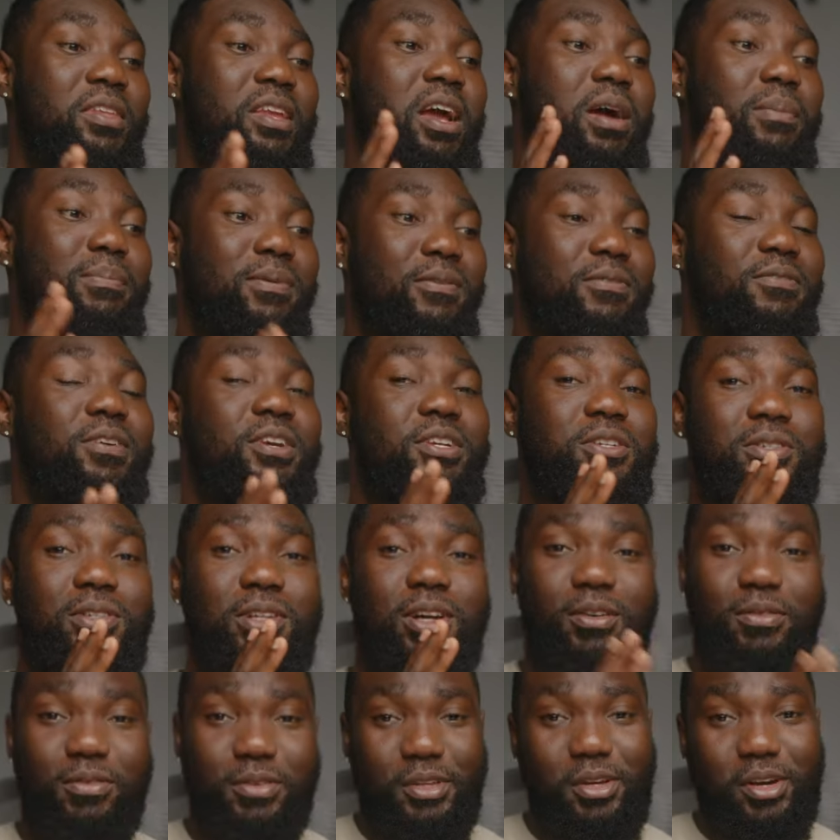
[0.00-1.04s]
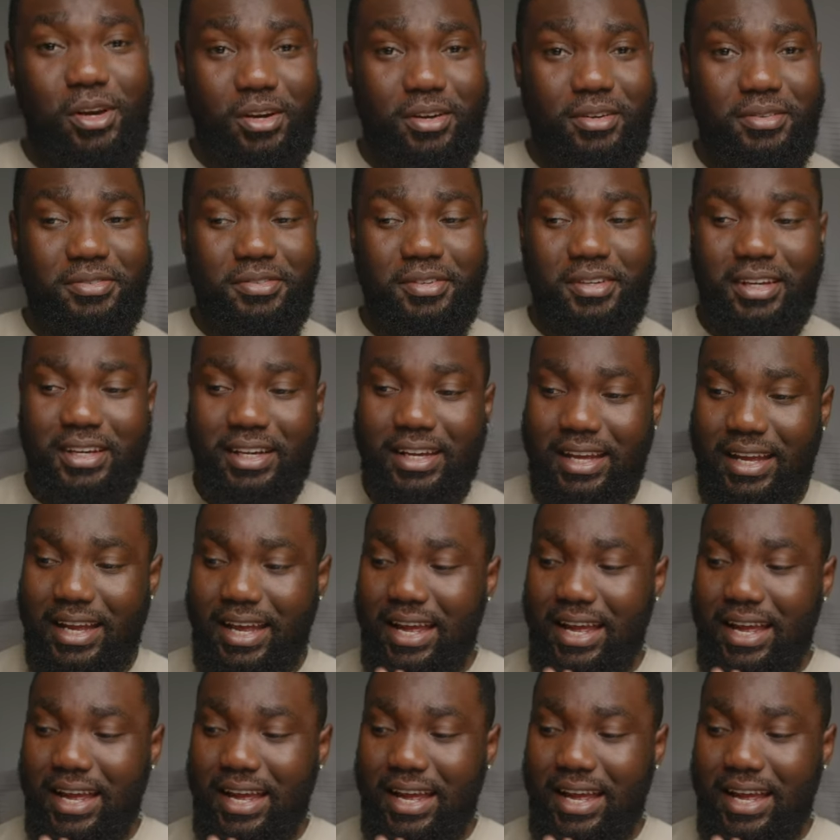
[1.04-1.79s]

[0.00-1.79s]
a professional photographer